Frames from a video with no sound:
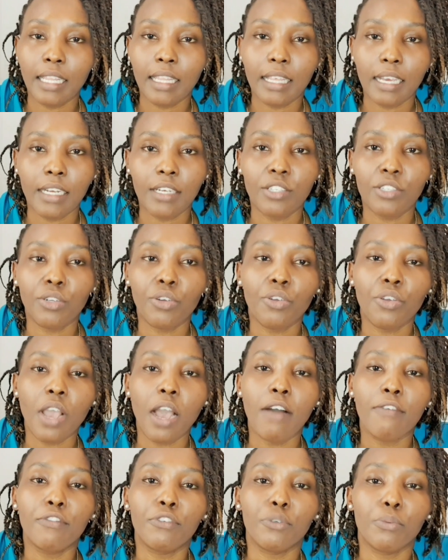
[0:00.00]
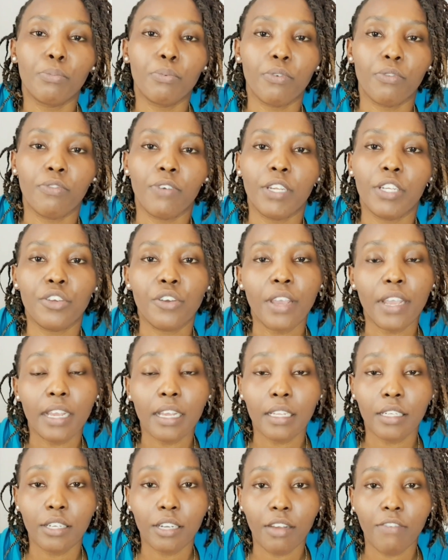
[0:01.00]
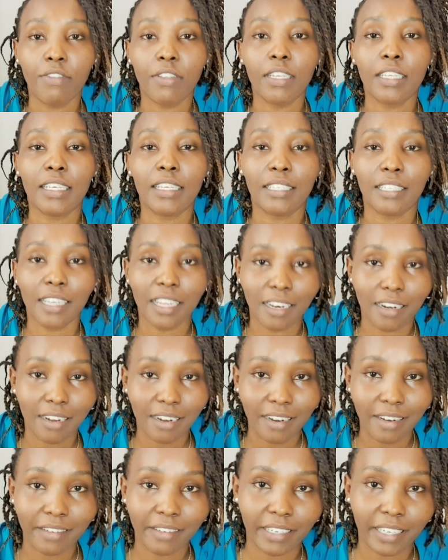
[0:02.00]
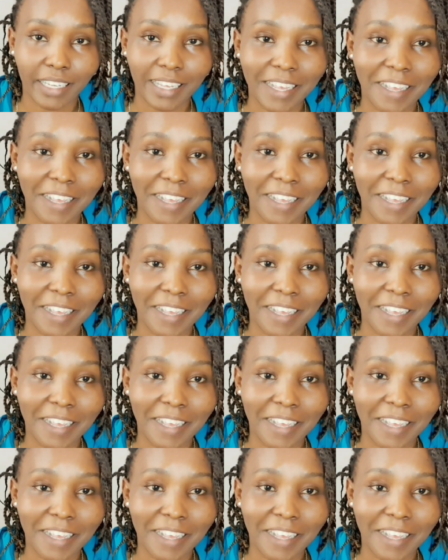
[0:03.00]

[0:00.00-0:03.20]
that. So you have to provide your travel itinerary.